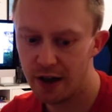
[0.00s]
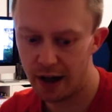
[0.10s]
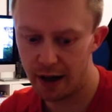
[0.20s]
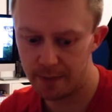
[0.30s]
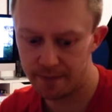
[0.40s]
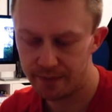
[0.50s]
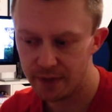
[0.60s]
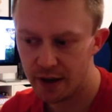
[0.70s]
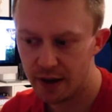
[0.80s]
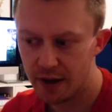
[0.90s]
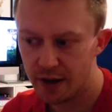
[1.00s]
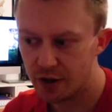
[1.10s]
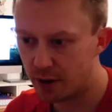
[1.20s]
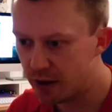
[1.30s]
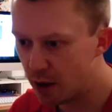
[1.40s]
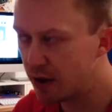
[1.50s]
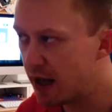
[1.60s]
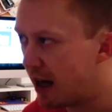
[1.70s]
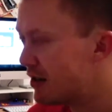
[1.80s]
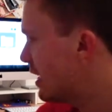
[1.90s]
So I'm doing
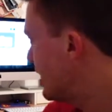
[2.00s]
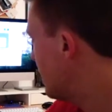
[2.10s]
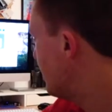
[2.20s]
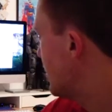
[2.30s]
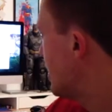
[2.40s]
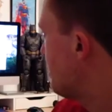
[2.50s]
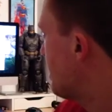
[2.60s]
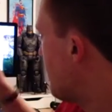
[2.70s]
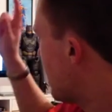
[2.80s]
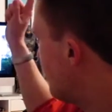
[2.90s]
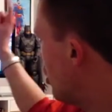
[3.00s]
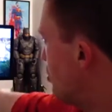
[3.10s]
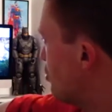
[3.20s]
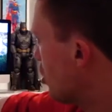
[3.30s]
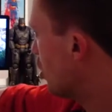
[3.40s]
that, and then my MacBook Pro